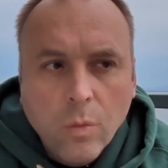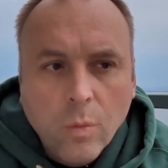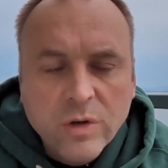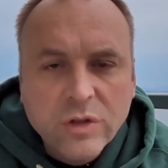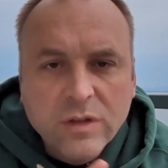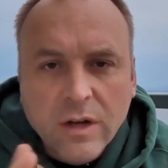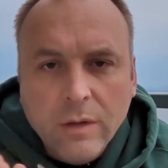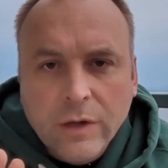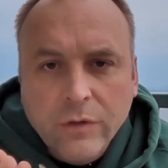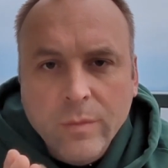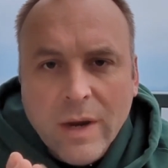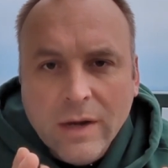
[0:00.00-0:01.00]
which is an
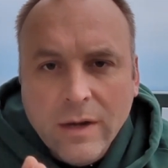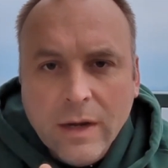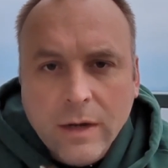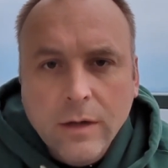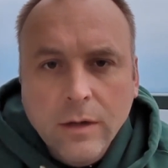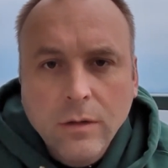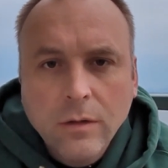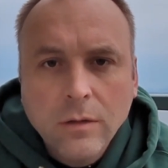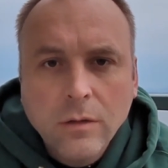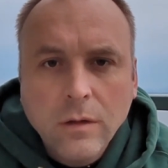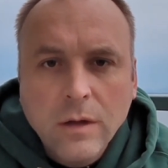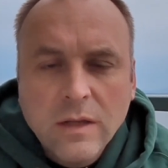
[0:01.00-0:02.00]
electromagnetic
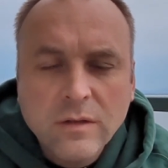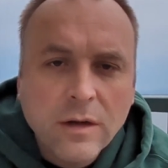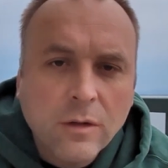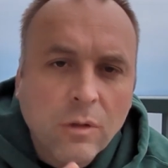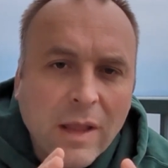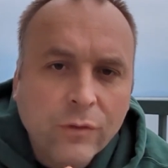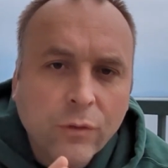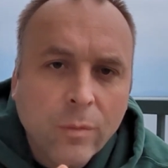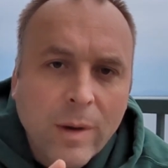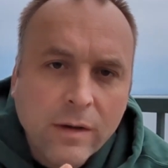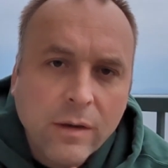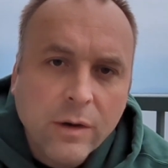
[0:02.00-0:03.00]

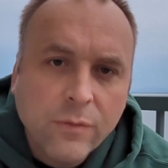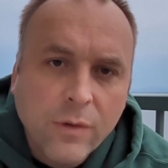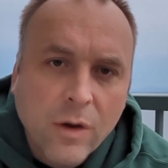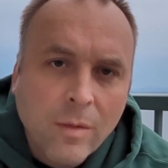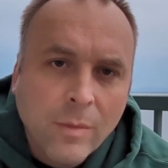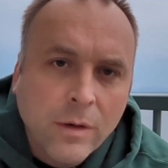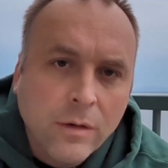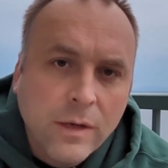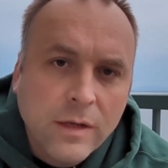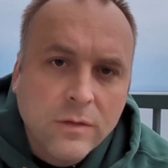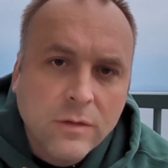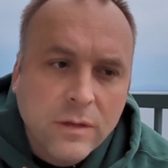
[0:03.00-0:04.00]
phenomenon.
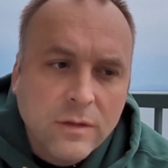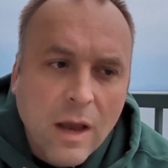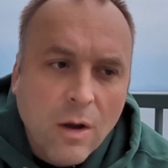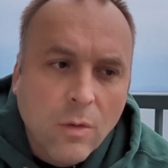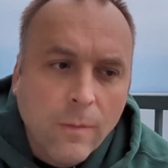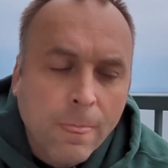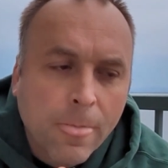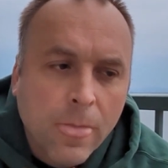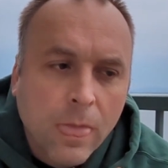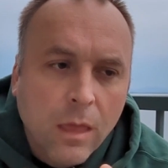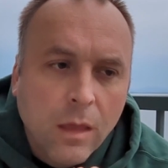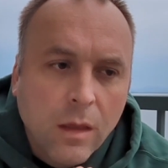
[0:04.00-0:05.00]
It's how
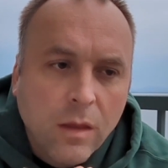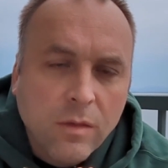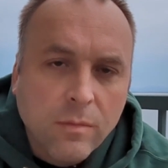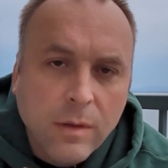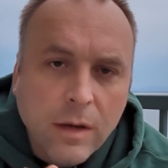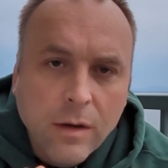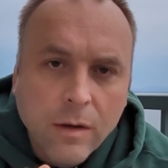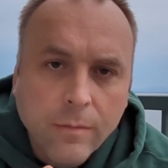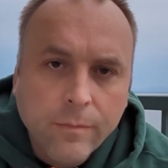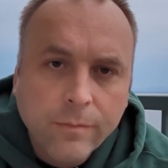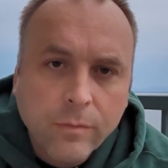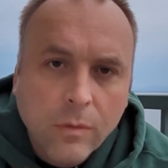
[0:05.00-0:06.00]
the
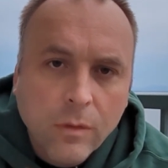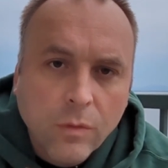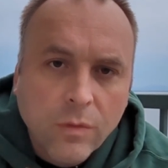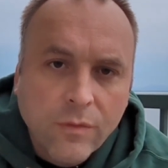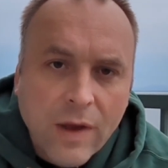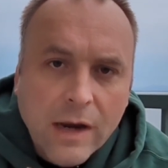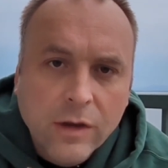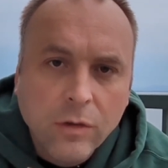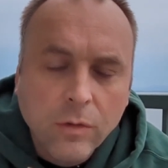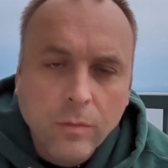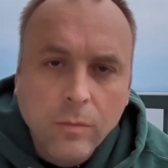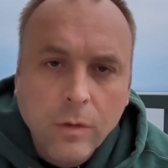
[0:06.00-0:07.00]
medium, the
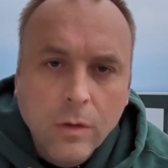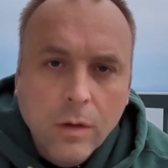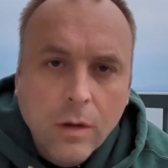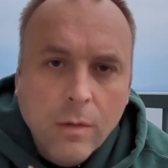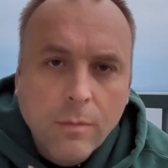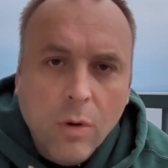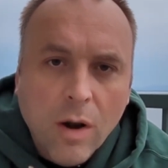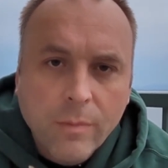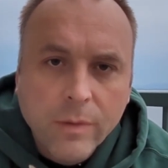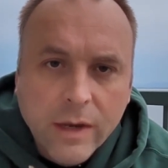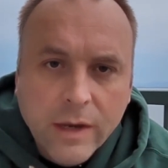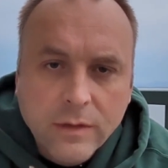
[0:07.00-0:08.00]
vacuum,
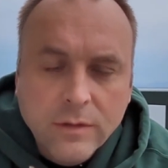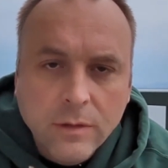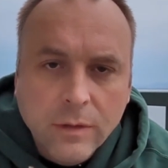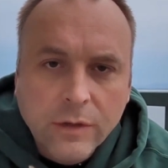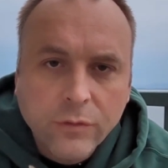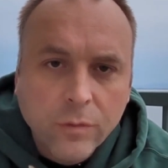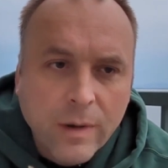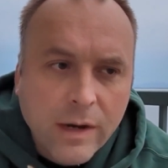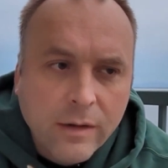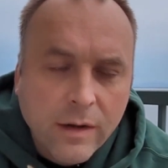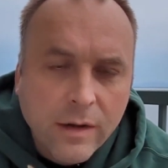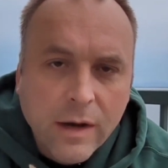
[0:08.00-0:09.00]
propagates
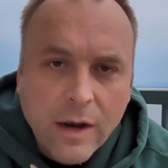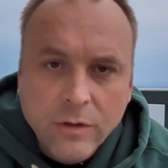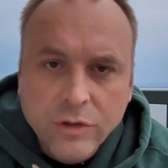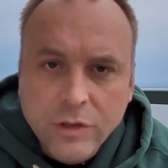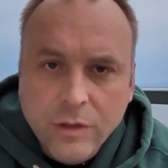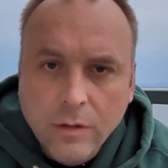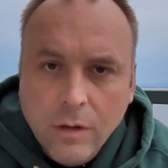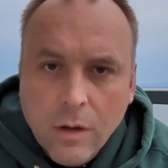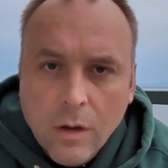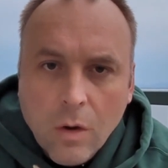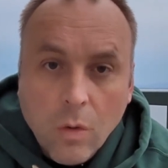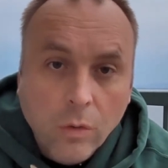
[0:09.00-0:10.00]
electromagnetic energy
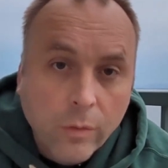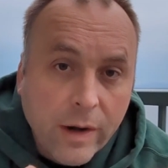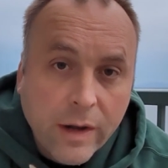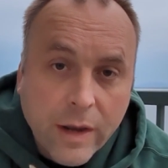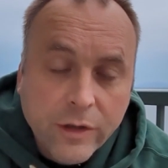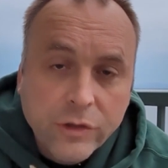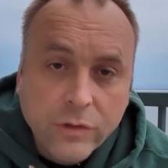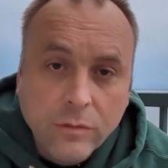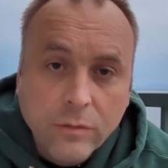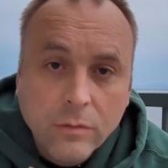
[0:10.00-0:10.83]
or radiation.